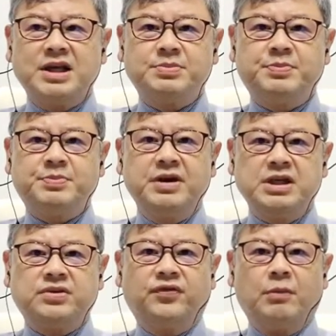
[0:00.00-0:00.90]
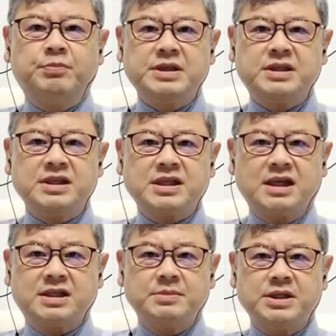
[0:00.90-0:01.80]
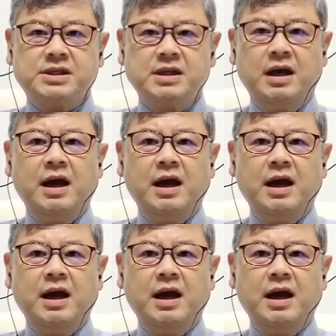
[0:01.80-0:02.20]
experience for business customers.